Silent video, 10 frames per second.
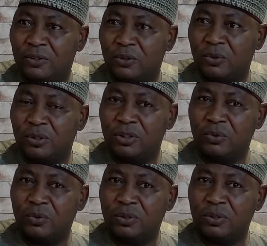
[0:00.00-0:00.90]
security
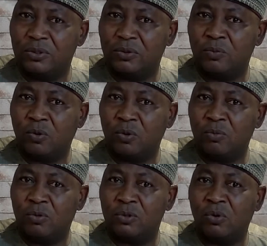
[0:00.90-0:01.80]
duties in
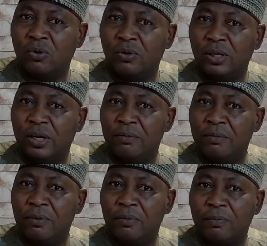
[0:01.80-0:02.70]
almost all
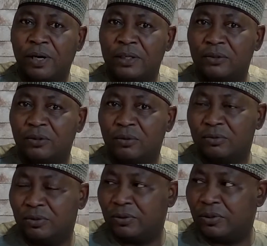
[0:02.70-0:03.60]
every parts of the
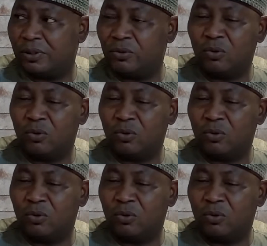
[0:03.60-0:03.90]
Federation,